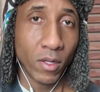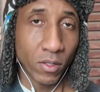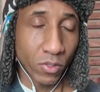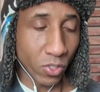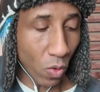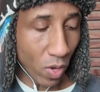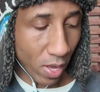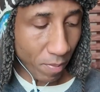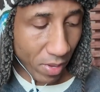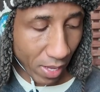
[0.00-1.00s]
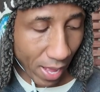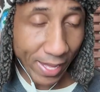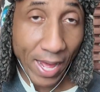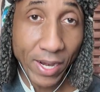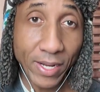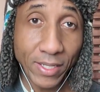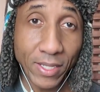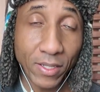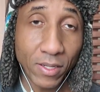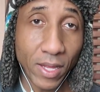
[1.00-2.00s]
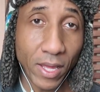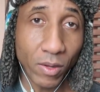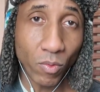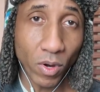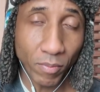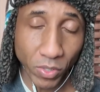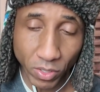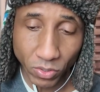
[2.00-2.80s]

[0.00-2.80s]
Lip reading: So I got an idea today where I'm going to